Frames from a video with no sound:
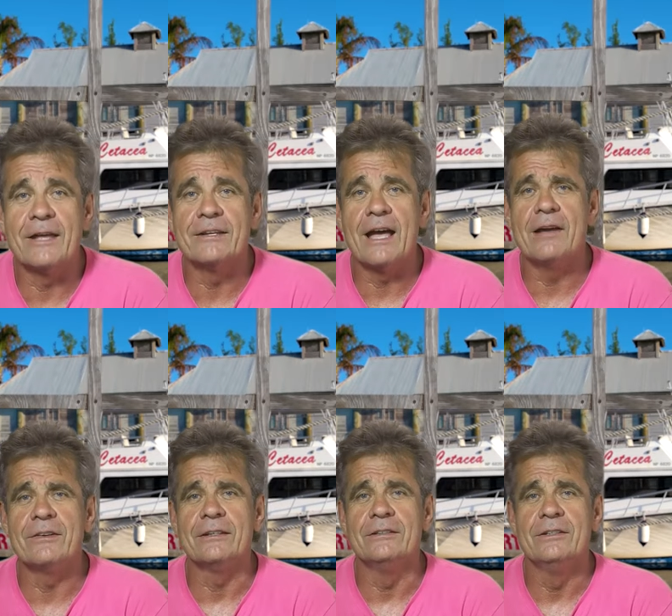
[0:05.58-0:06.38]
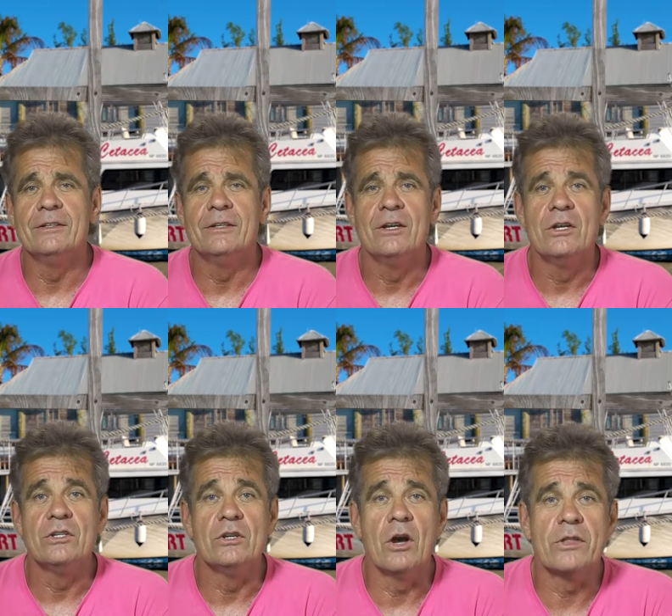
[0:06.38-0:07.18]
Man Diving.
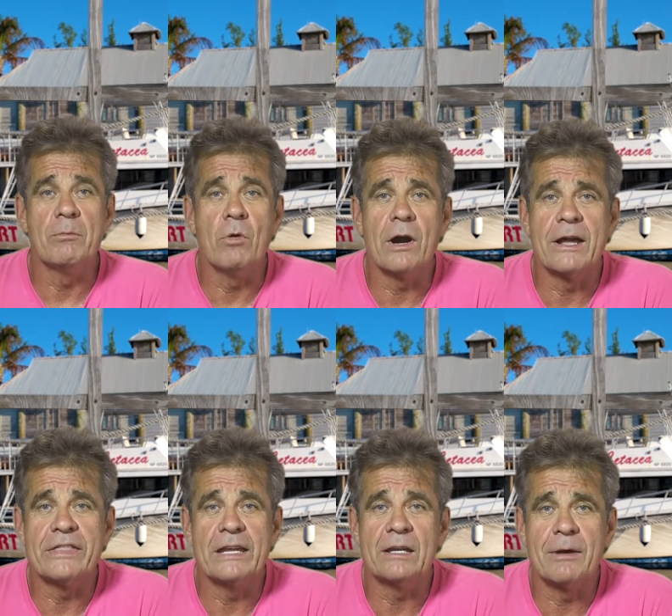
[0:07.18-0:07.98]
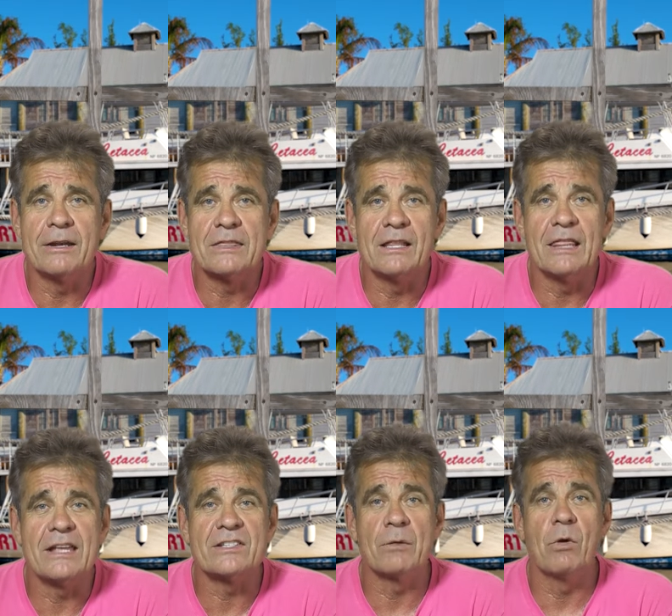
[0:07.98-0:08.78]
You know, the more I think about it, the
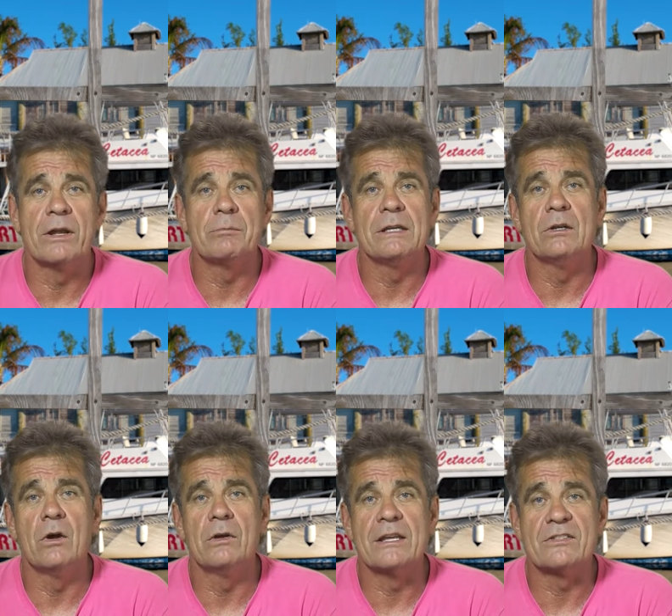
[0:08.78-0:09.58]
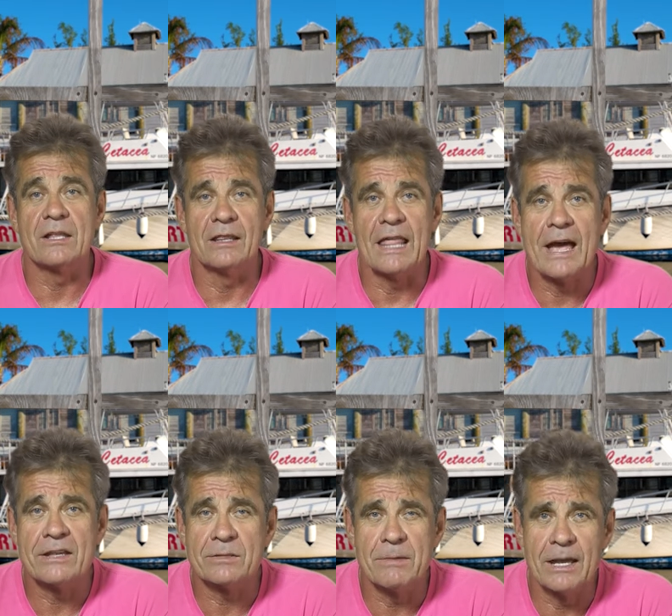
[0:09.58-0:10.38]
less I want to be known as the
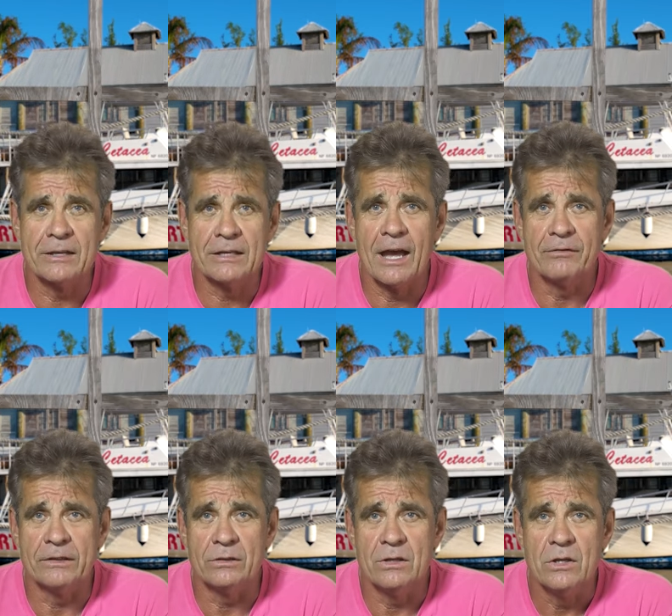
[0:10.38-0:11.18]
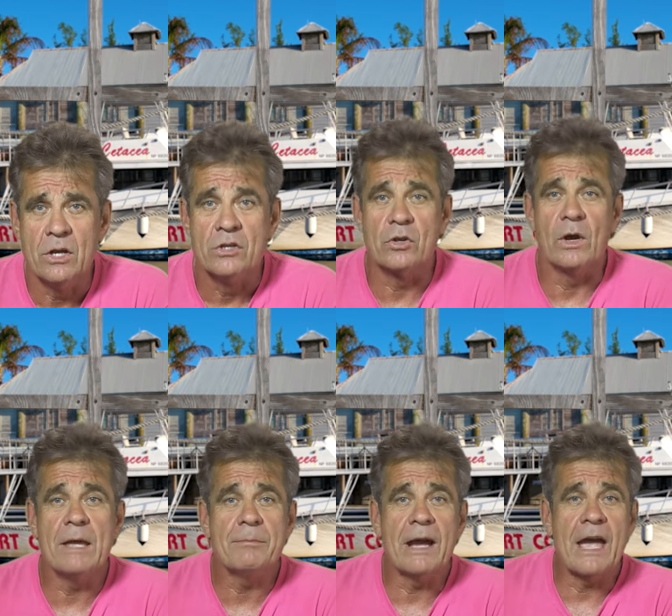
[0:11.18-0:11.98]
last man diving. So
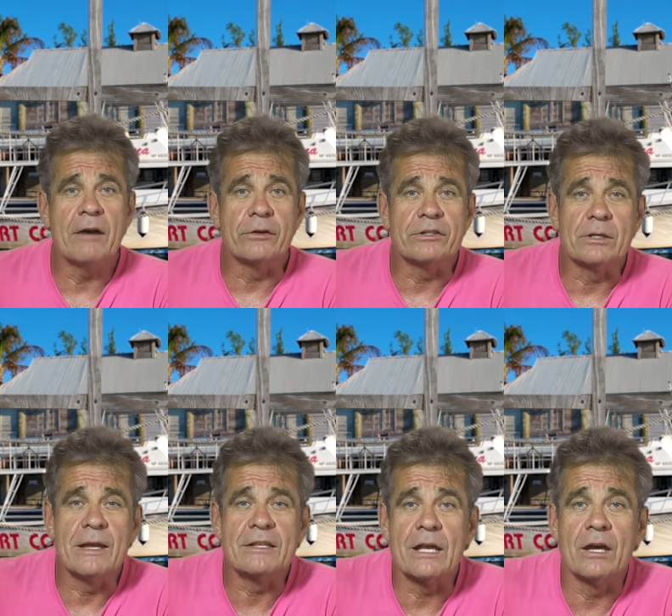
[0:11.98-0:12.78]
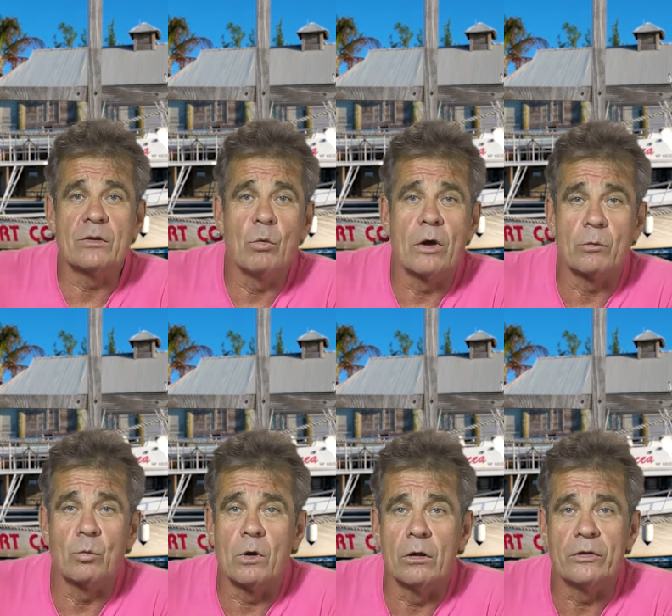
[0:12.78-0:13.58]
in my effort to make the underwater
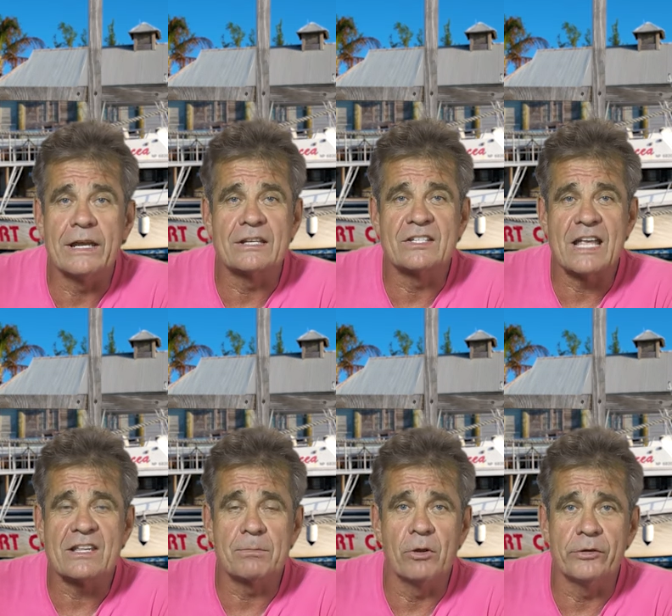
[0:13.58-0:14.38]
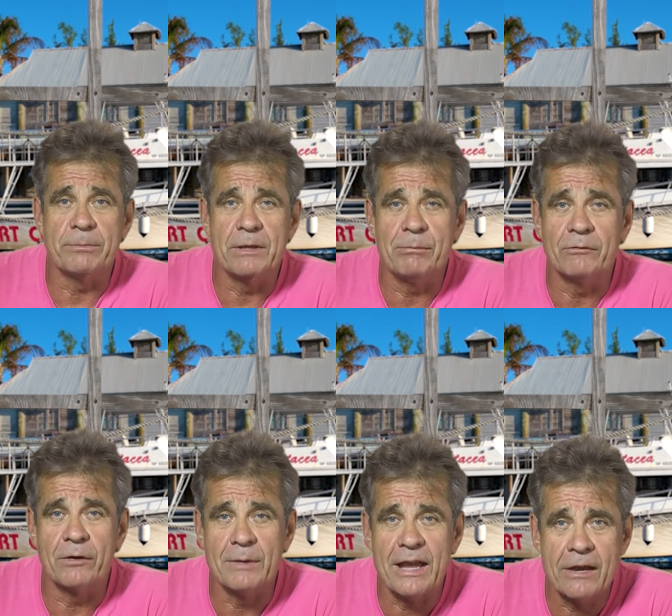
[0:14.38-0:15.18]
world accessible to people
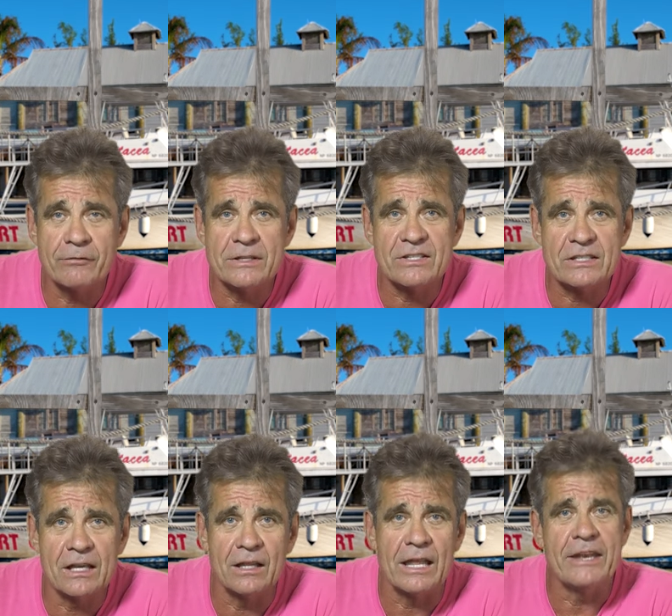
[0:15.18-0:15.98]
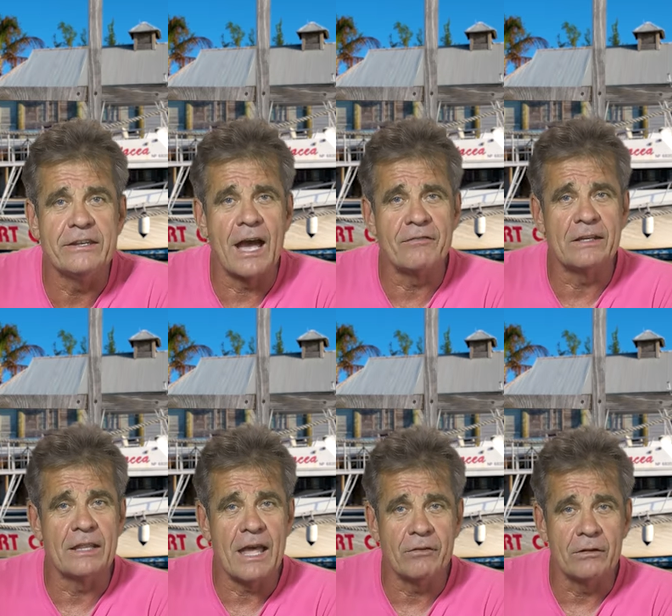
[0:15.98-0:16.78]
from every skill and
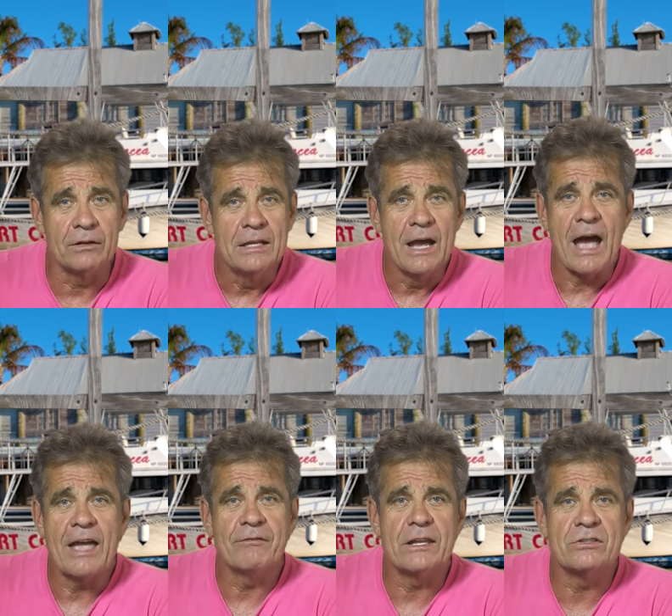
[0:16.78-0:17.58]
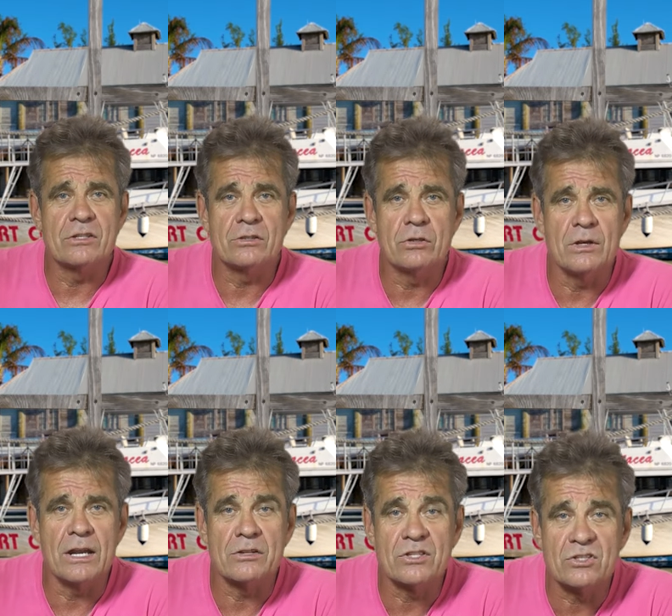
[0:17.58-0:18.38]
diving level, I have
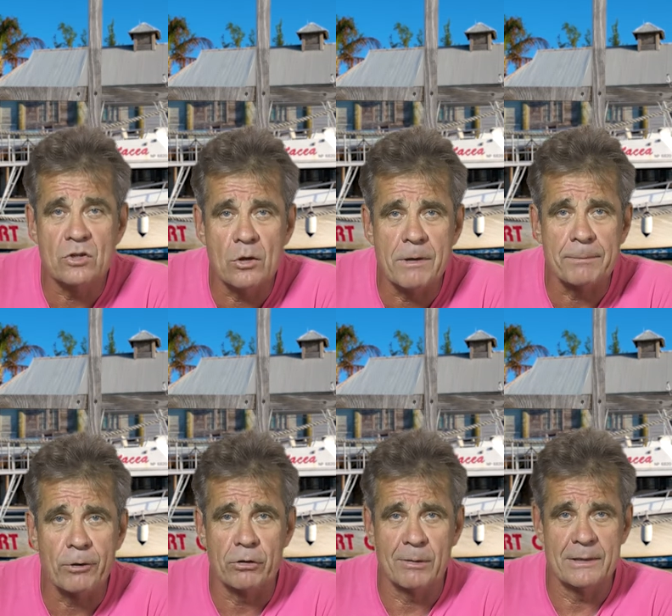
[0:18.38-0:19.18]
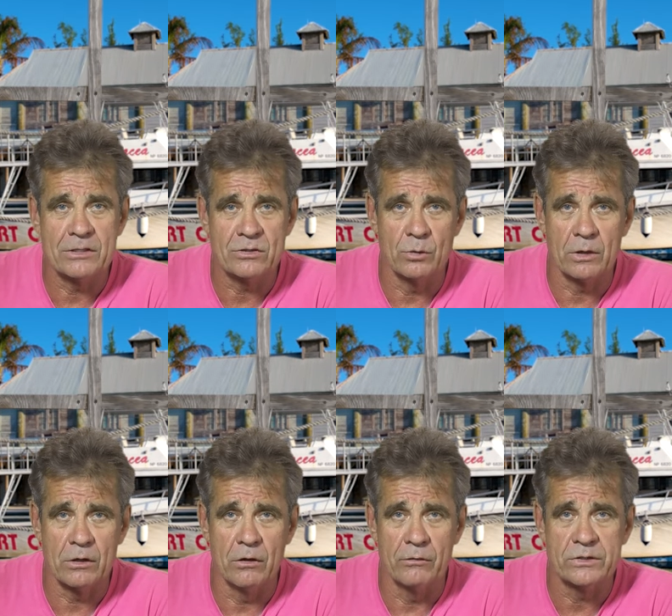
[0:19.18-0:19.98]
instituted a SNUBA program at Stuart
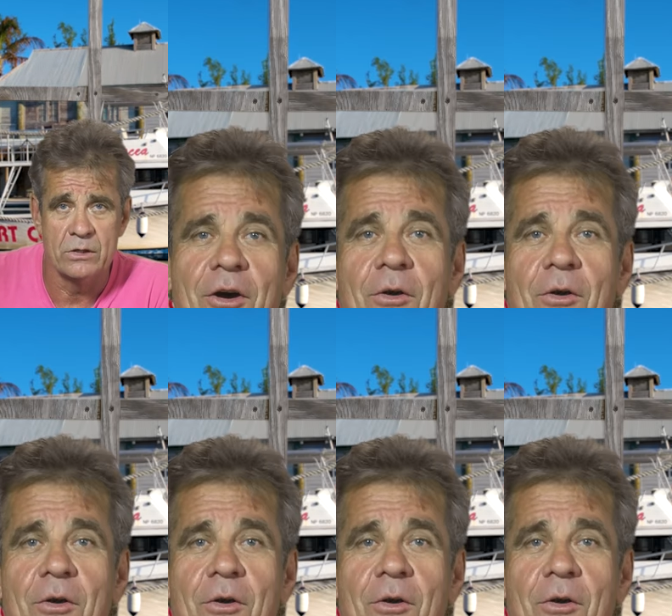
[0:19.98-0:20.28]
Cove's.